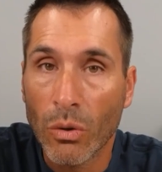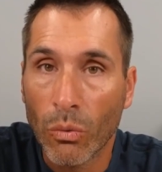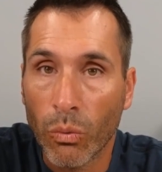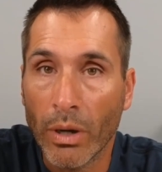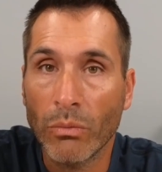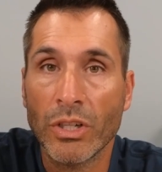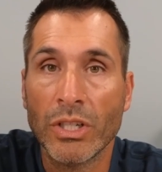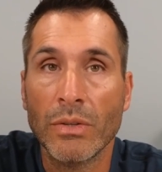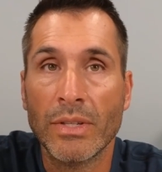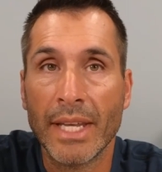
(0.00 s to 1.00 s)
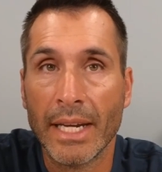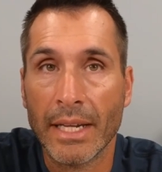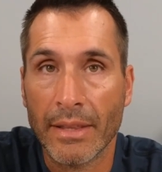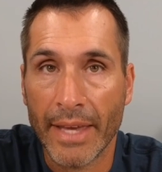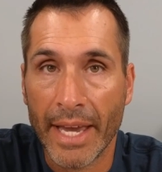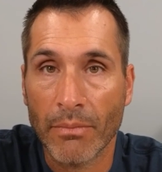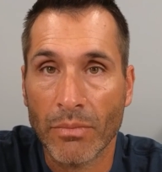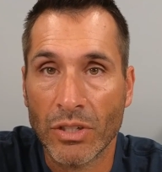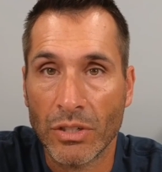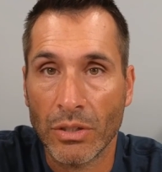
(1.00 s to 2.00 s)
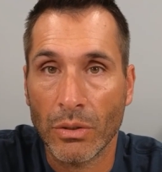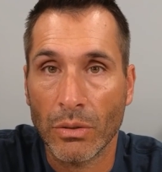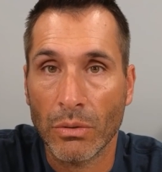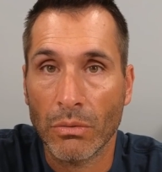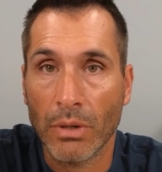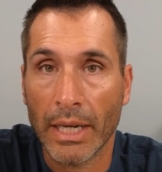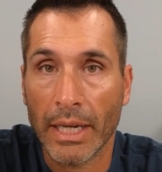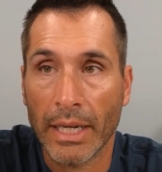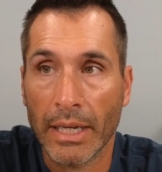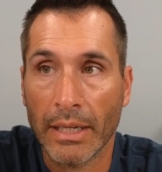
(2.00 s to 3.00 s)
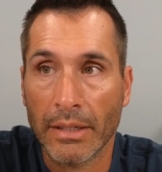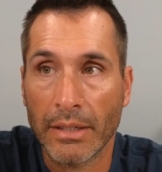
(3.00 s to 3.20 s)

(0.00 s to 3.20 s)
what would you say to them to, uh,